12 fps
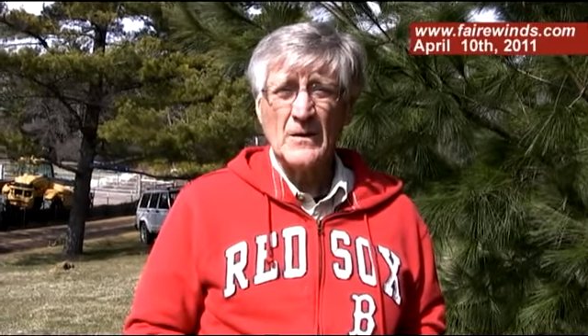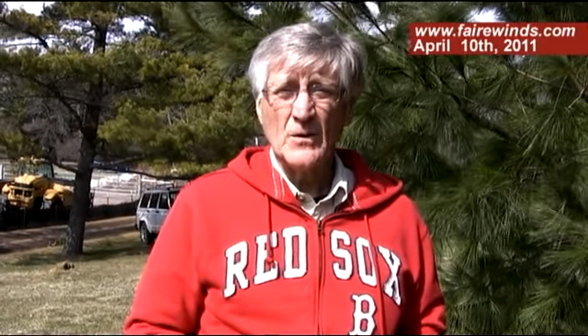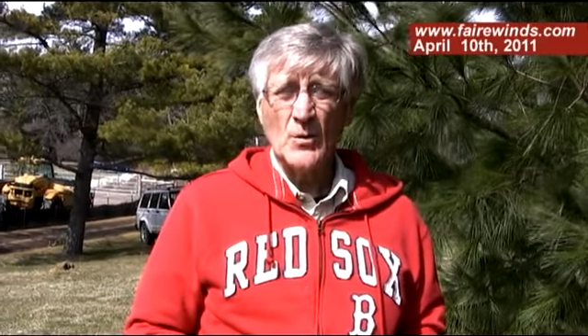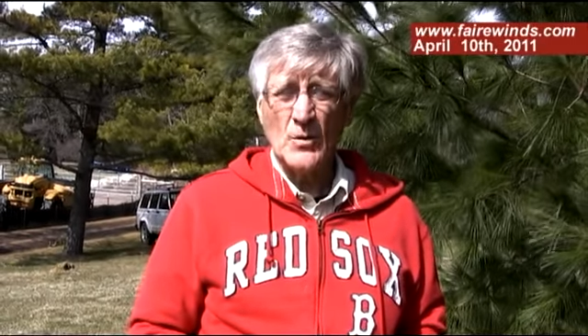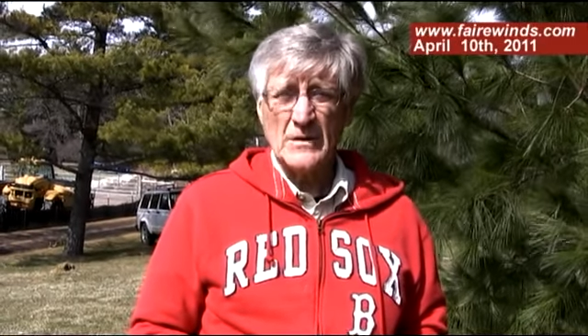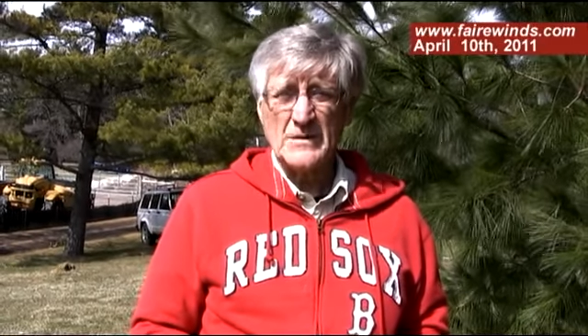
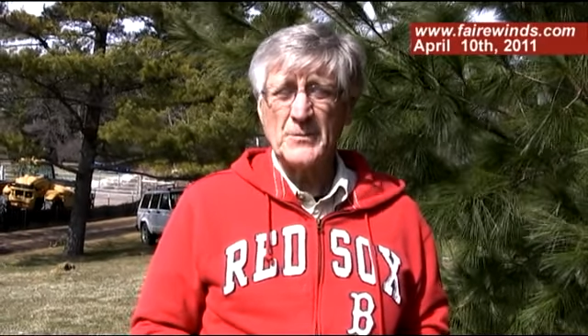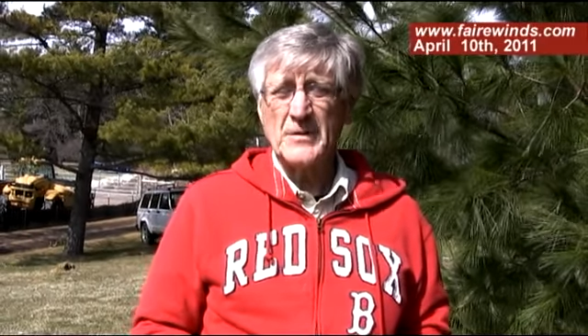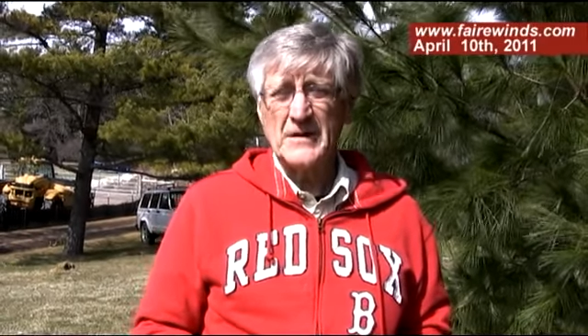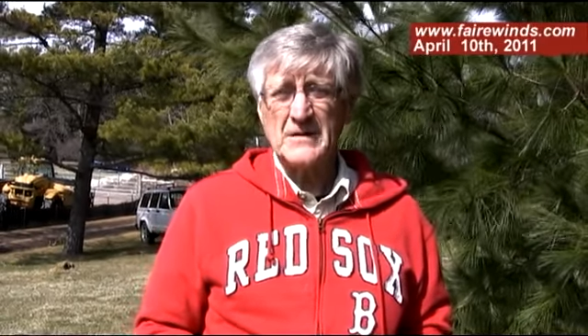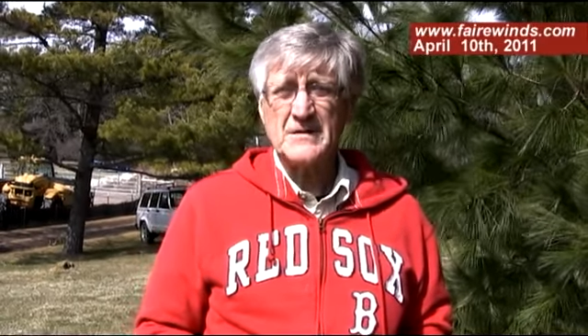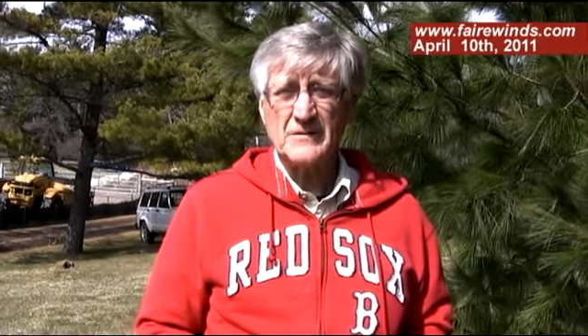was a
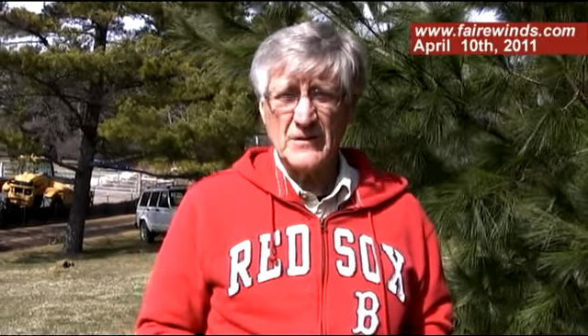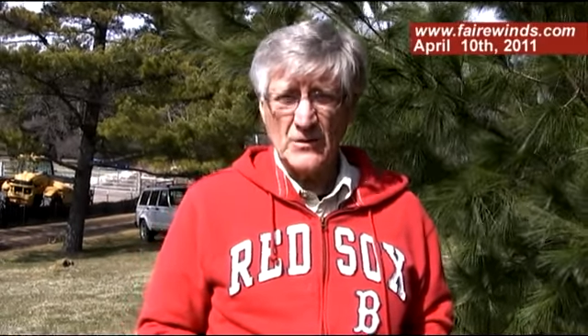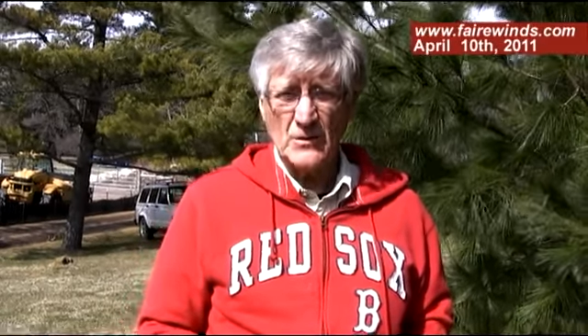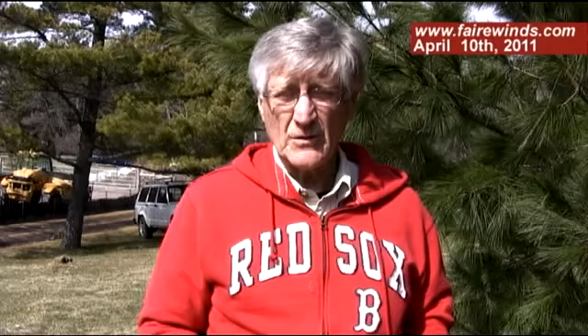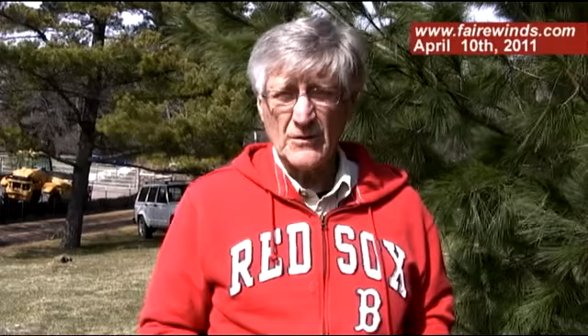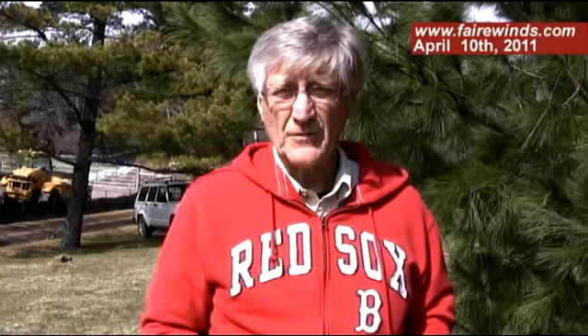piece of a
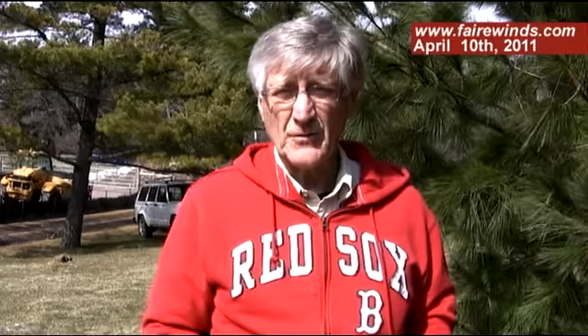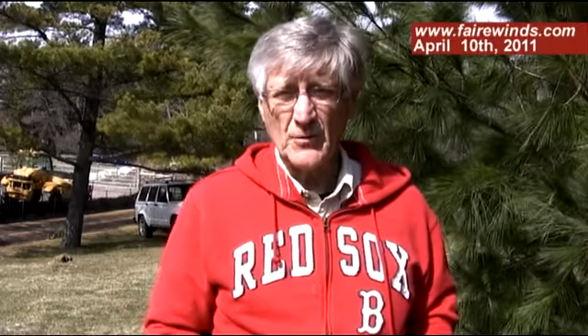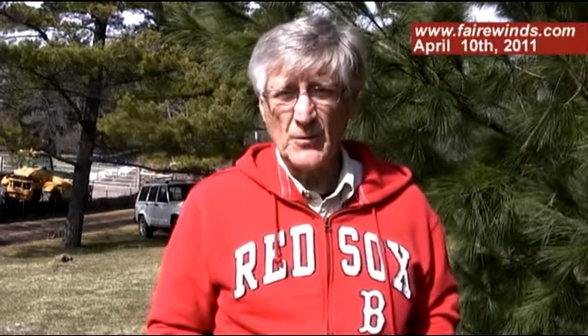nuclear fuel